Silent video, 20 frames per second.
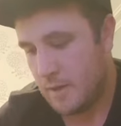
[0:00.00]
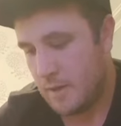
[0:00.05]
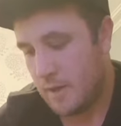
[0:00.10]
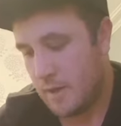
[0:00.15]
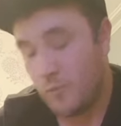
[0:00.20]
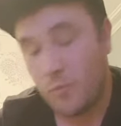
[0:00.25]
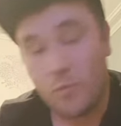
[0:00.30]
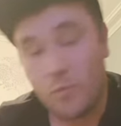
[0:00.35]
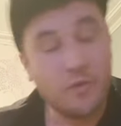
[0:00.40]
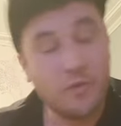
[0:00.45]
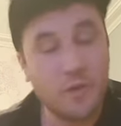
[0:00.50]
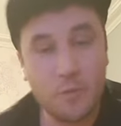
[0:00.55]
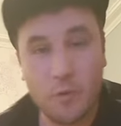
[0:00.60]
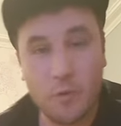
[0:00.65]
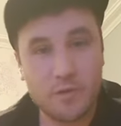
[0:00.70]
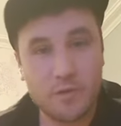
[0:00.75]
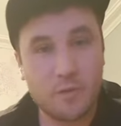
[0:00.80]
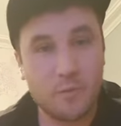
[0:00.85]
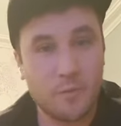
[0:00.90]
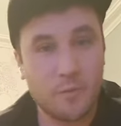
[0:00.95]
We've only
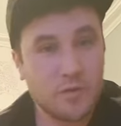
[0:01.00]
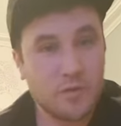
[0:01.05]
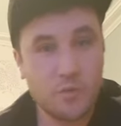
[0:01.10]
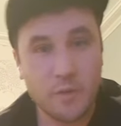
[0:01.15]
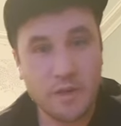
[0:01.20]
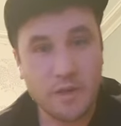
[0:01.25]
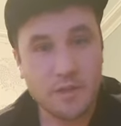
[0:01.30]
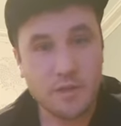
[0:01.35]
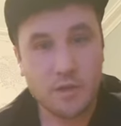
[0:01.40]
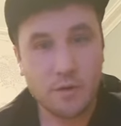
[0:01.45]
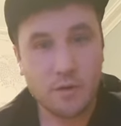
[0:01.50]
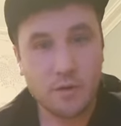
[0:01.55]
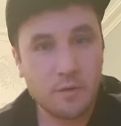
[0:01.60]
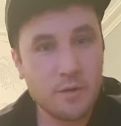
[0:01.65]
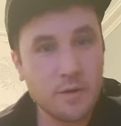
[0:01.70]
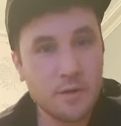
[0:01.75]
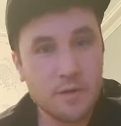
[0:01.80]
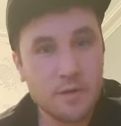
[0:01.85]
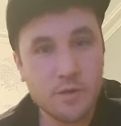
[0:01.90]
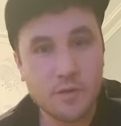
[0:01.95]
bought them about 2 weeks ago,
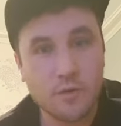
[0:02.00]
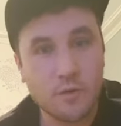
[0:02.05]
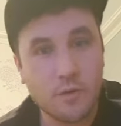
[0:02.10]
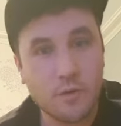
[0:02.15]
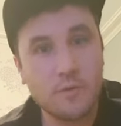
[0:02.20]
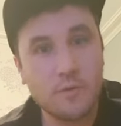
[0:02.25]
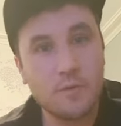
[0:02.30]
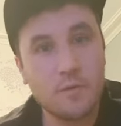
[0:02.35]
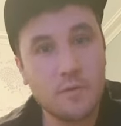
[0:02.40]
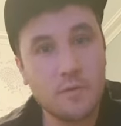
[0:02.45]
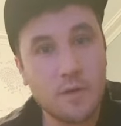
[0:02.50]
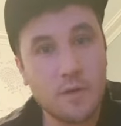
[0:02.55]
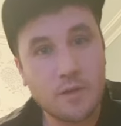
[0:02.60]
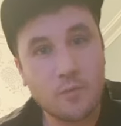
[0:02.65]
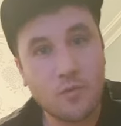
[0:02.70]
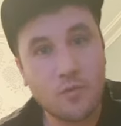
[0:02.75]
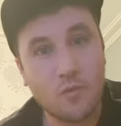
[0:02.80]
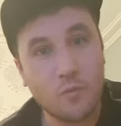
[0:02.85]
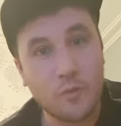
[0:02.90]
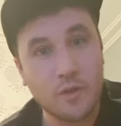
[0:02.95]
so at
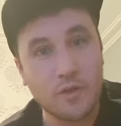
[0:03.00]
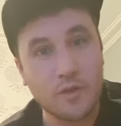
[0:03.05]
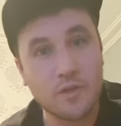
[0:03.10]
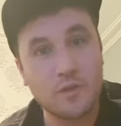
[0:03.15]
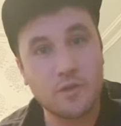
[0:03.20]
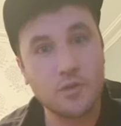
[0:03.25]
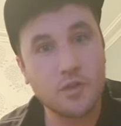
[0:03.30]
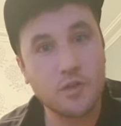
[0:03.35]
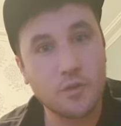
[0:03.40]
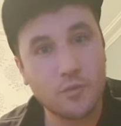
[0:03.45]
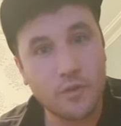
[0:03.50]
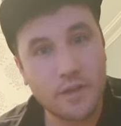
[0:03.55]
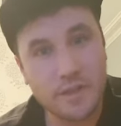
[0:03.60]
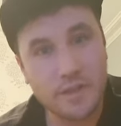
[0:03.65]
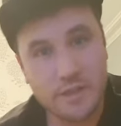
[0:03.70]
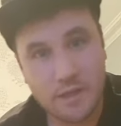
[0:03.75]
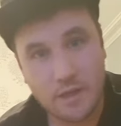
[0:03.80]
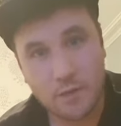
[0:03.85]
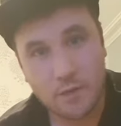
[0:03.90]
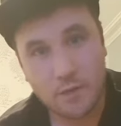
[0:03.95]
the moment the jury
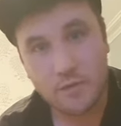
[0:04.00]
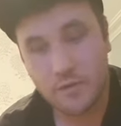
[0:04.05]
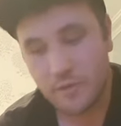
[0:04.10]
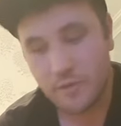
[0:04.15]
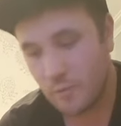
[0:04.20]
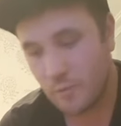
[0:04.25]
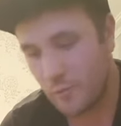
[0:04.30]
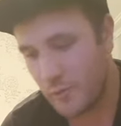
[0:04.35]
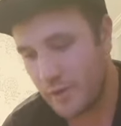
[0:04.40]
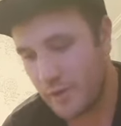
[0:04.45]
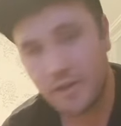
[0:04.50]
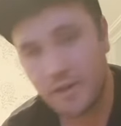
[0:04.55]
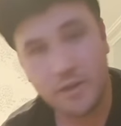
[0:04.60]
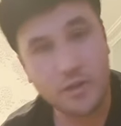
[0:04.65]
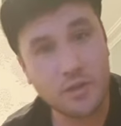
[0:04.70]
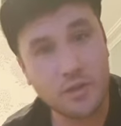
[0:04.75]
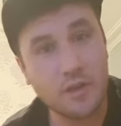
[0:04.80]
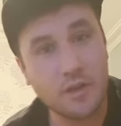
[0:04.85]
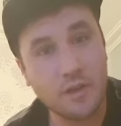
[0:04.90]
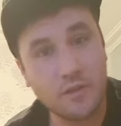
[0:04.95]
is still out on them, but
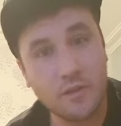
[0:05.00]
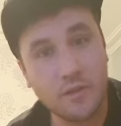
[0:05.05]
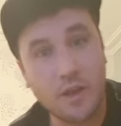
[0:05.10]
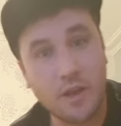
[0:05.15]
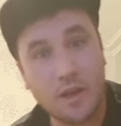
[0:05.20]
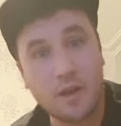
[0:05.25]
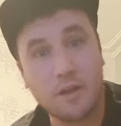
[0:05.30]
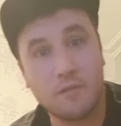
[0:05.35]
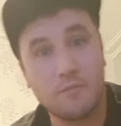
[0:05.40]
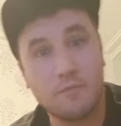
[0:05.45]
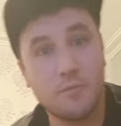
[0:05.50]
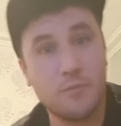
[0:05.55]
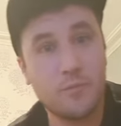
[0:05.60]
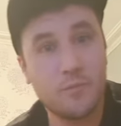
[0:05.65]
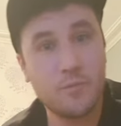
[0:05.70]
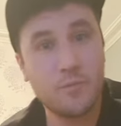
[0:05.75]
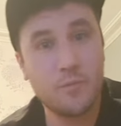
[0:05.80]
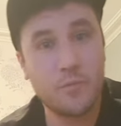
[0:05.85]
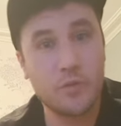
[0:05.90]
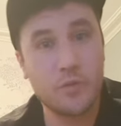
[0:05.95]
initially they are
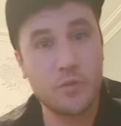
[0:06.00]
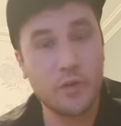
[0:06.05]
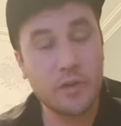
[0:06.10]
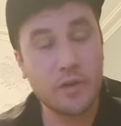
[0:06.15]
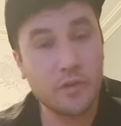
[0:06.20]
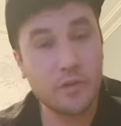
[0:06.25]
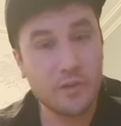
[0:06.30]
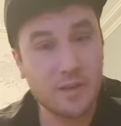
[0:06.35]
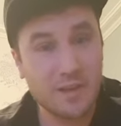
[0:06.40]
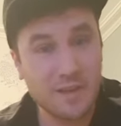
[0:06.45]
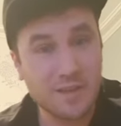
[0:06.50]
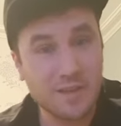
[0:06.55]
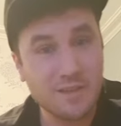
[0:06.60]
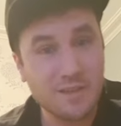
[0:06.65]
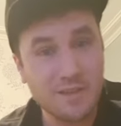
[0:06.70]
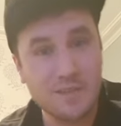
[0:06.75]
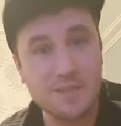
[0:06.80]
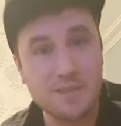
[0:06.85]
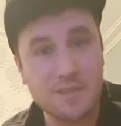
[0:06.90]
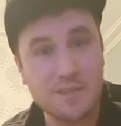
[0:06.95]
pretty good
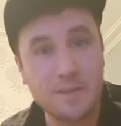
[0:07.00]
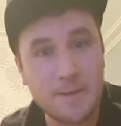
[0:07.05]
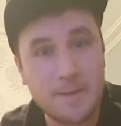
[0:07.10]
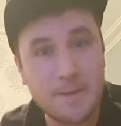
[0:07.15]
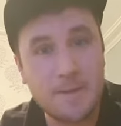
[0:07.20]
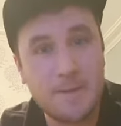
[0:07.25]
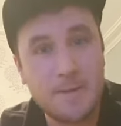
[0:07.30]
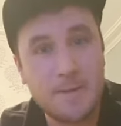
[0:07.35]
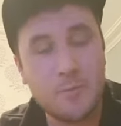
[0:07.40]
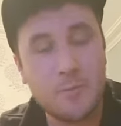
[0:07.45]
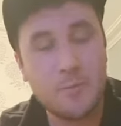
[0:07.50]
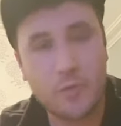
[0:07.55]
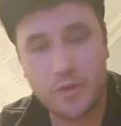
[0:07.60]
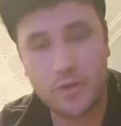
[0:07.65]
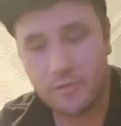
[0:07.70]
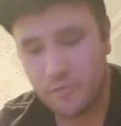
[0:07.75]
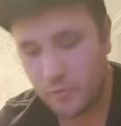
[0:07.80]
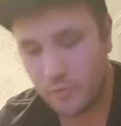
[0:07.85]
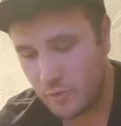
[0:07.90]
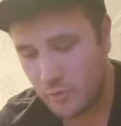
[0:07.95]
lines. But I've
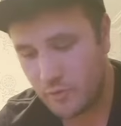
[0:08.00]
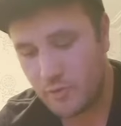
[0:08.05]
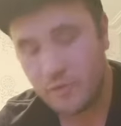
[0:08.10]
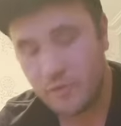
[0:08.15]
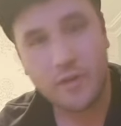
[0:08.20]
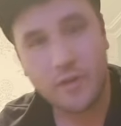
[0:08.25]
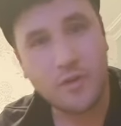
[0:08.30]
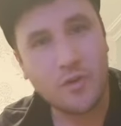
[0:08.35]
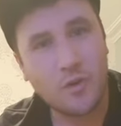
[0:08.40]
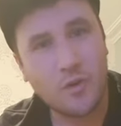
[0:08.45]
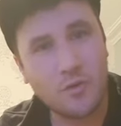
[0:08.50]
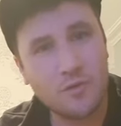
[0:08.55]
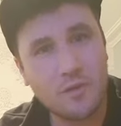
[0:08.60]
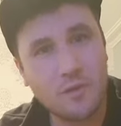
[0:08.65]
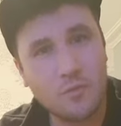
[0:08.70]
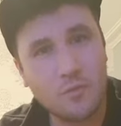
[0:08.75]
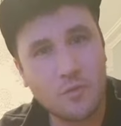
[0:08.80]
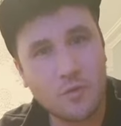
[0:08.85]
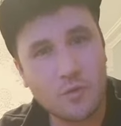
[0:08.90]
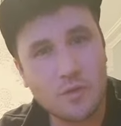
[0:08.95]
heard that they're not the
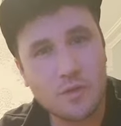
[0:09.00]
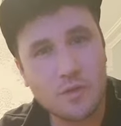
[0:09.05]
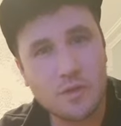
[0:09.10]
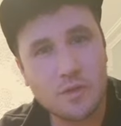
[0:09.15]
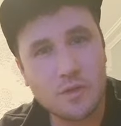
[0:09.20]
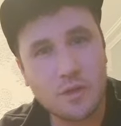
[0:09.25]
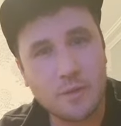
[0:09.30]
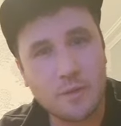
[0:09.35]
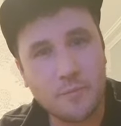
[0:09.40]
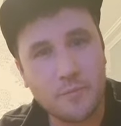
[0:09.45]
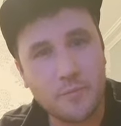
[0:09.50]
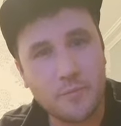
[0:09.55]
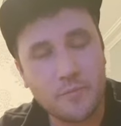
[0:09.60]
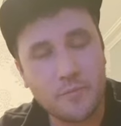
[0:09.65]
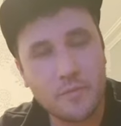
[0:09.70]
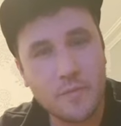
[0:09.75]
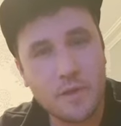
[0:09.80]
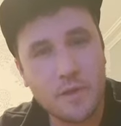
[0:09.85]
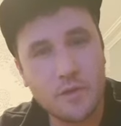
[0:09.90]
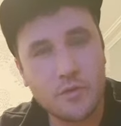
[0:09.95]
most
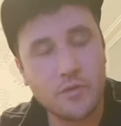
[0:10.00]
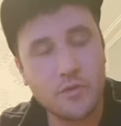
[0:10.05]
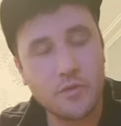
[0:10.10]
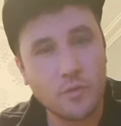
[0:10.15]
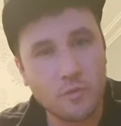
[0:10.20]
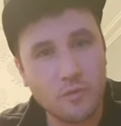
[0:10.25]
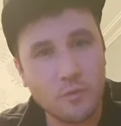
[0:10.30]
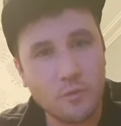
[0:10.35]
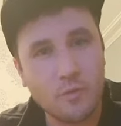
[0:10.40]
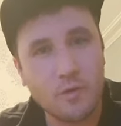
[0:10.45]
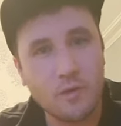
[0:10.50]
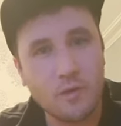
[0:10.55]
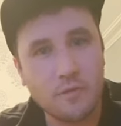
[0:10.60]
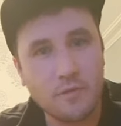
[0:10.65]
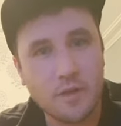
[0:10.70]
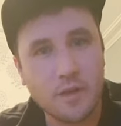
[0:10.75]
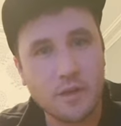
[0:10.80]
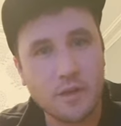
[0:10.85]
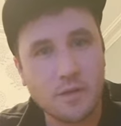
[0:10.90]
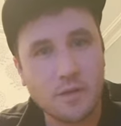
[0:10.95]
durable of
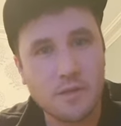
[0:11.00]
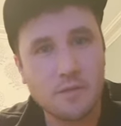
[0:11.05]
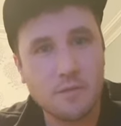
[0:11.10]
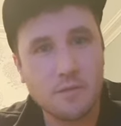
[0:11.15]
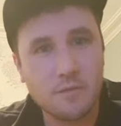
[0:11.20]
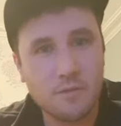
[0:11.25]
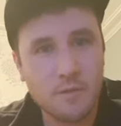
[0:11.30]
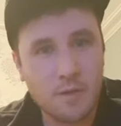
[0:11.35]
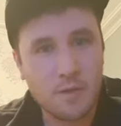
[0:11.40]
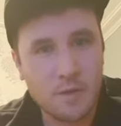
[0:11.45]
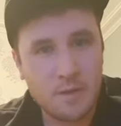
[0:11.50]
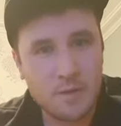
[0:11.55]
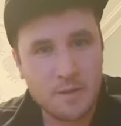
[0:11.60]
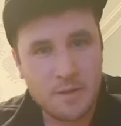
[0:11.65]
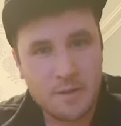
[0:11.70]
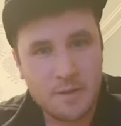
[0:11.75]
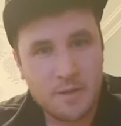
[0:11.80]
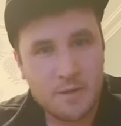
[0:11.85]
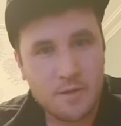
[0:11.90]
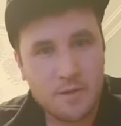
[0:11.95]
lines
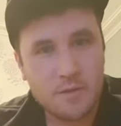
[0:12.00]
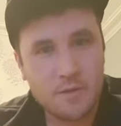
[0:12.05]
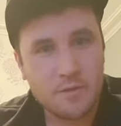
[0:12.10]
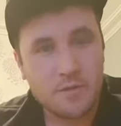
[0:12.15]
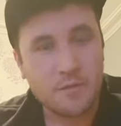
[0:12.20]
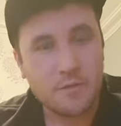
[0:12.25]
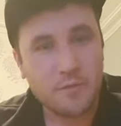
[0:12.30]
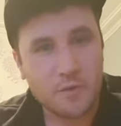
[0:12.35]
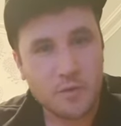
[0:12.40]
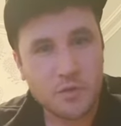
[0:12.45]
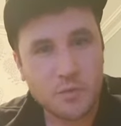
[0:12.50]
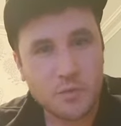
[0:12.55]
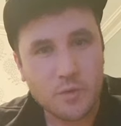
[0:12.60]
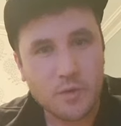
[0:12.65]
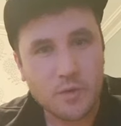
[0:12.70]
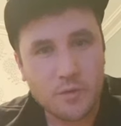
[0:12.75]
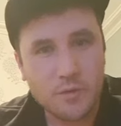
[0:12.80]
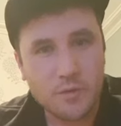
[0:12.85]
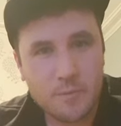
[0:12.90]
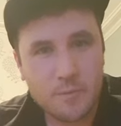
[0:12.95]
to fish
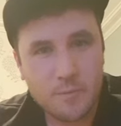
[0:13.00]
with.